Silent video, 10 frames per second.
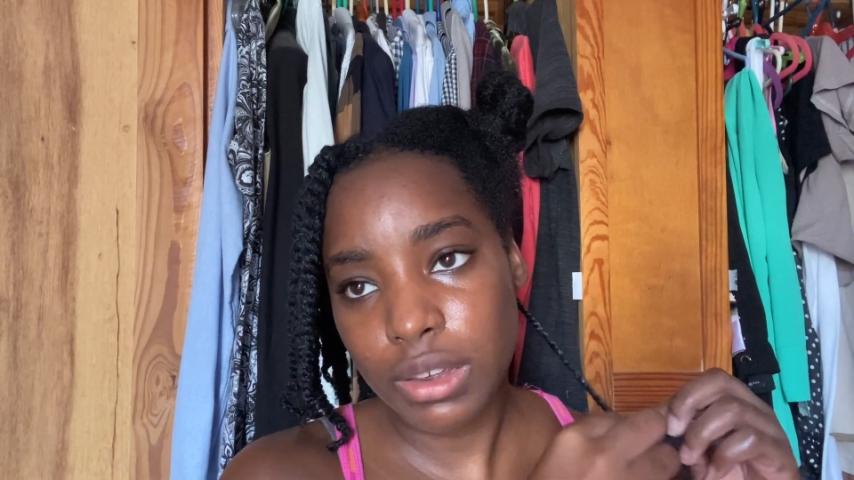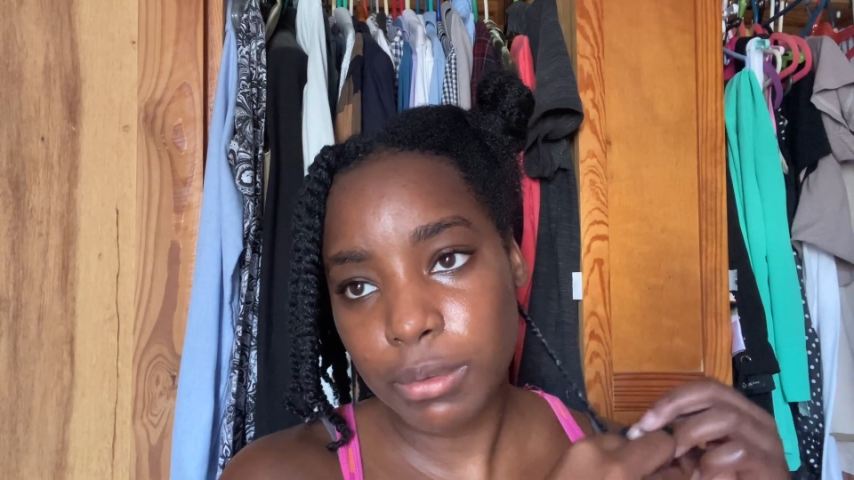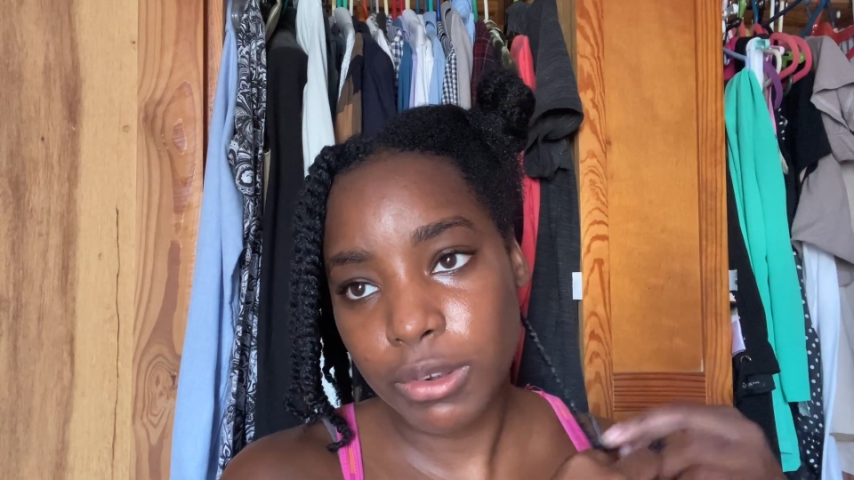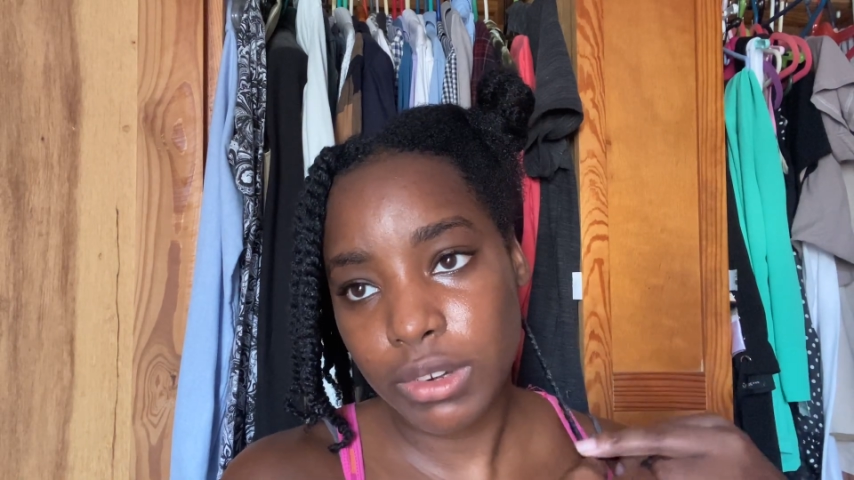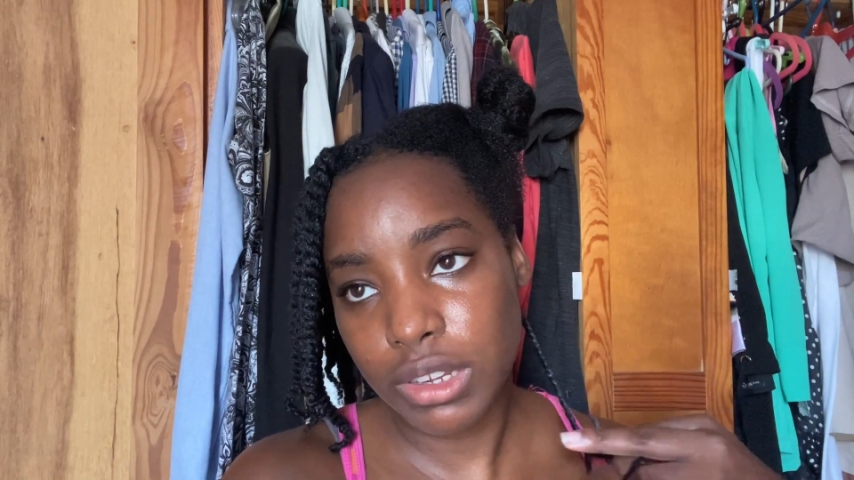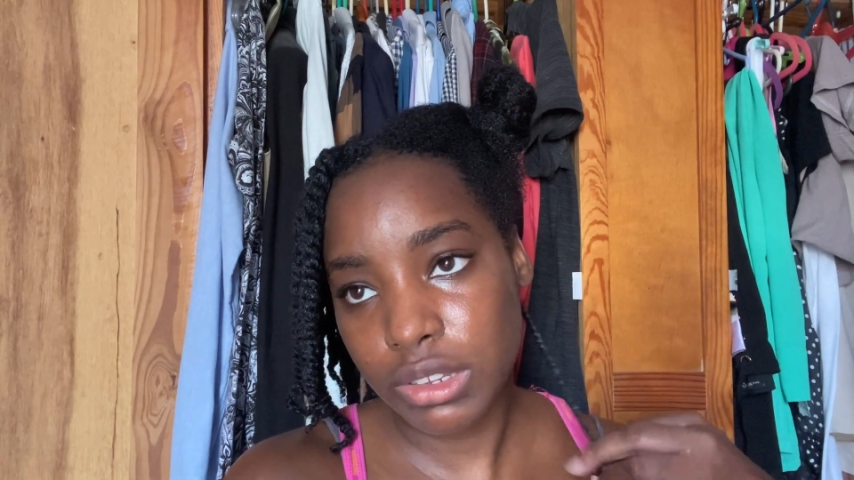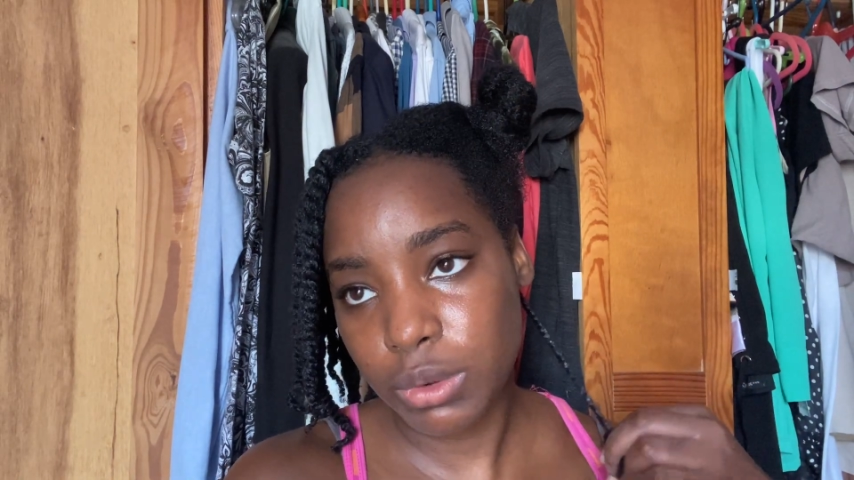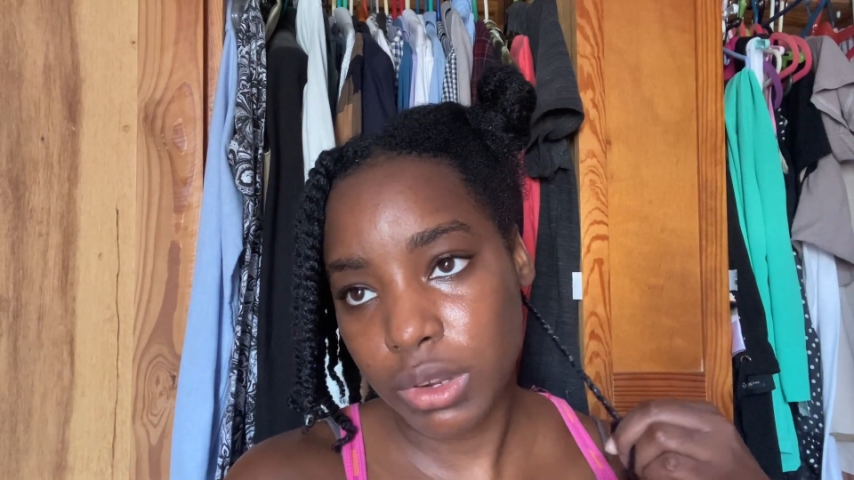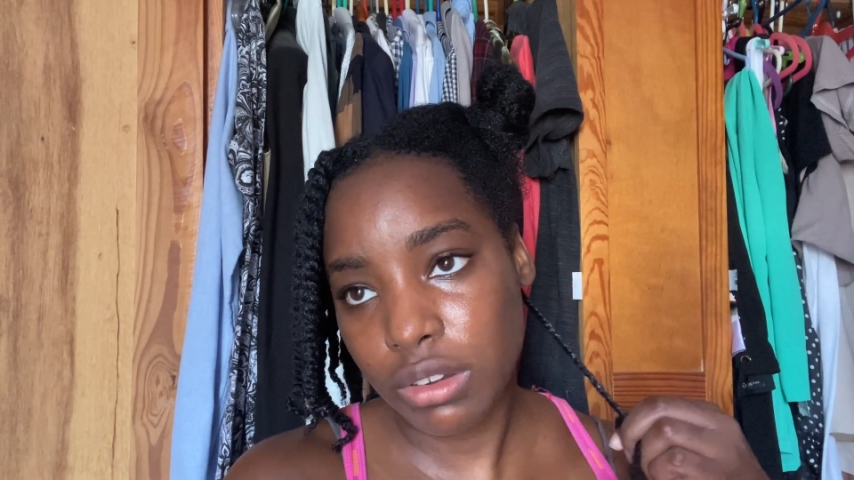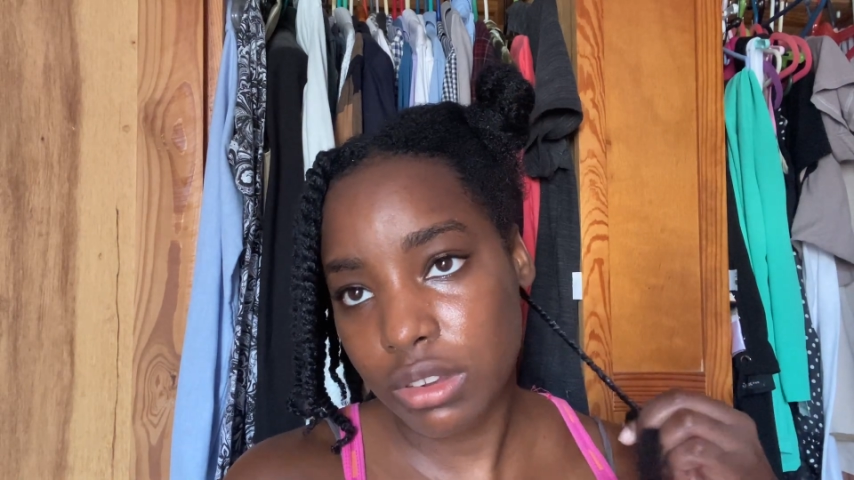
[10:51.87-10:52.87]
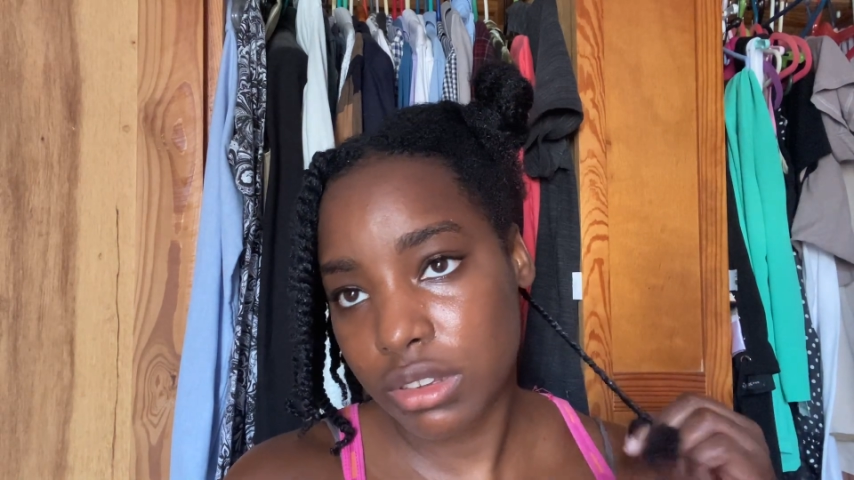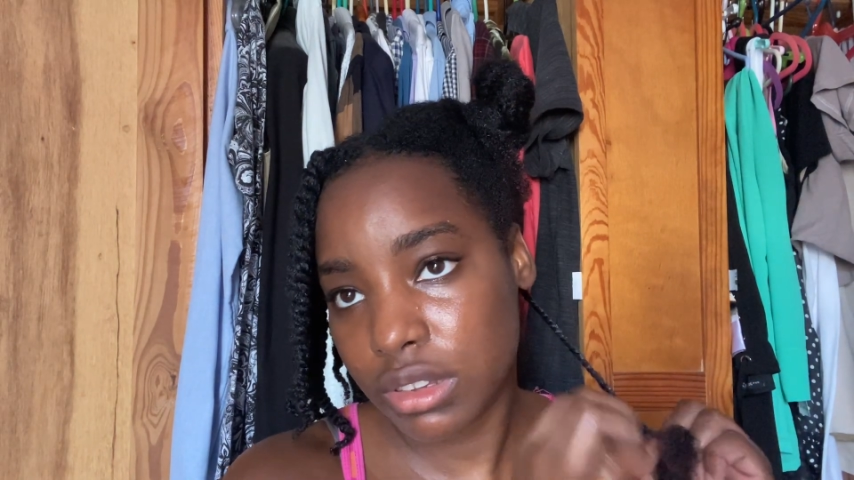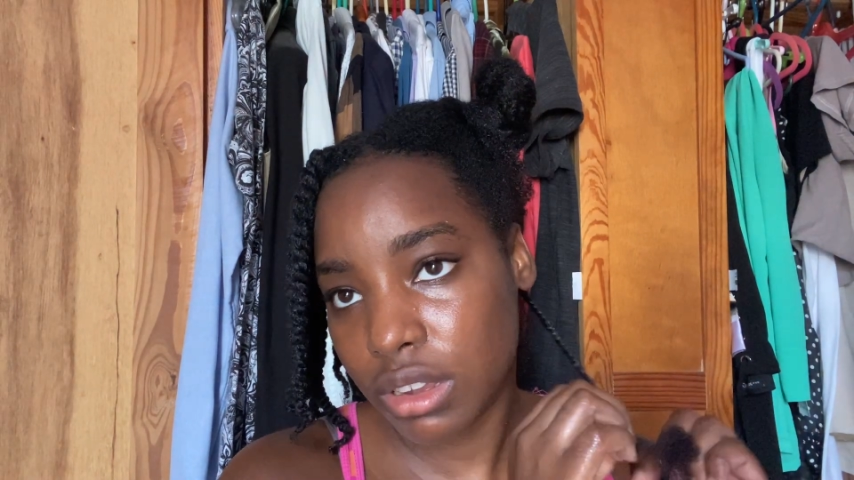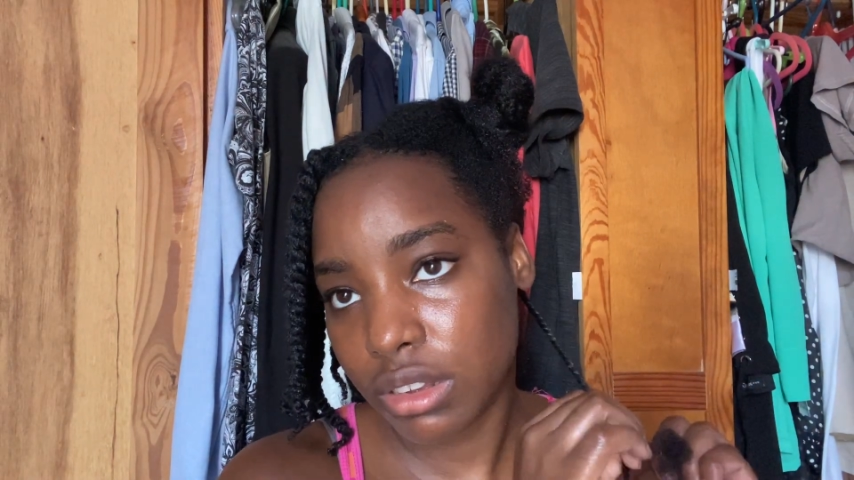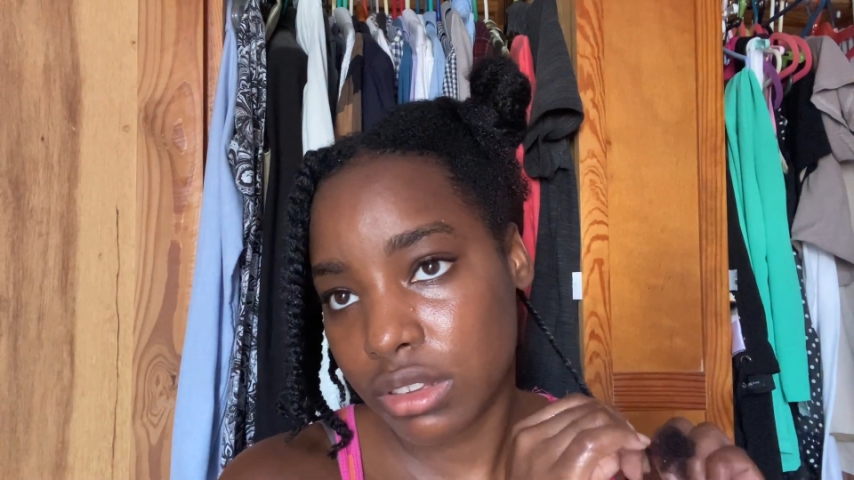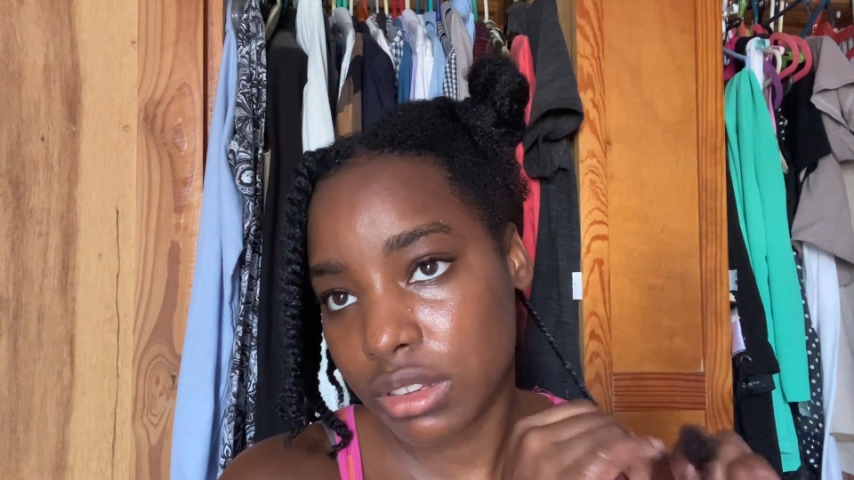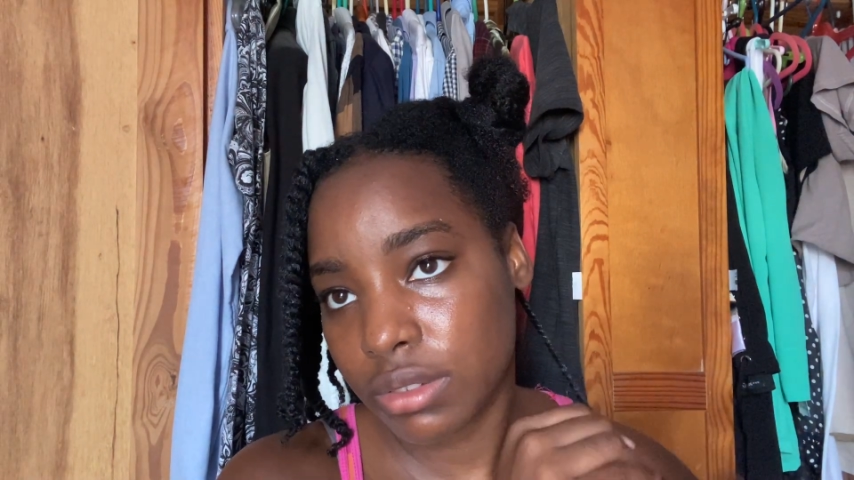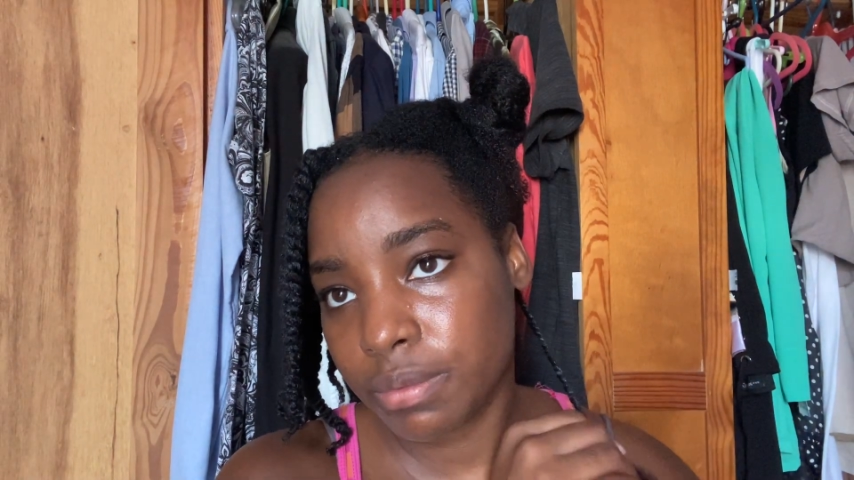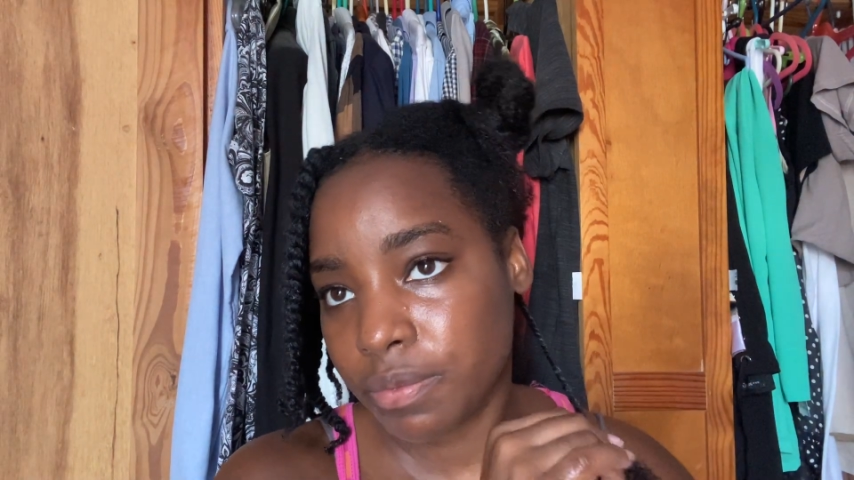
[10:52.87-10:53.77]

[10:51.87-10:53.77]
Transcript: about this one is that